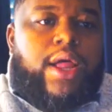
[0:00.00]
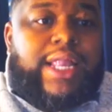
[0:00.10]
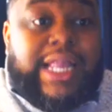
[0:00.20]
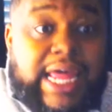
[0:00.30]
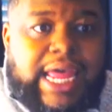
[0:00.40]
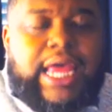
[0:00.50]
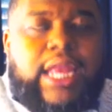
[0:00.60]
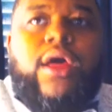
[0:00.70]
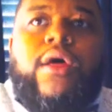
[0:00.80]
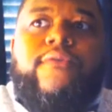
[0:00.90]

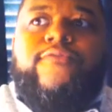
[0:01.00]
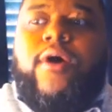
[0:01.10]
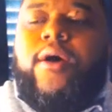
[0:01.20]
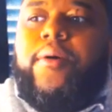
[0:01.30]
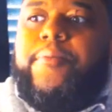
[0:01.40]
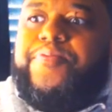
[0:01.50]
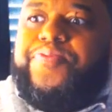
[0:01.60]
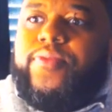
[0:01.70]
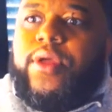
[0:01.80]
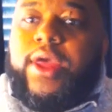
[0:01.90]
Lynn, from
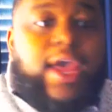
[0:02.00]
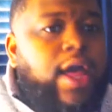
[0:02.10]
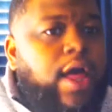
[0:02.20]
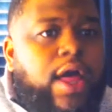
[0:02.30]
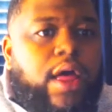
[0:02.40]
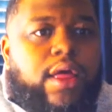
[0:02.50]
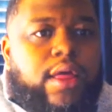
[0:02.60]
uh,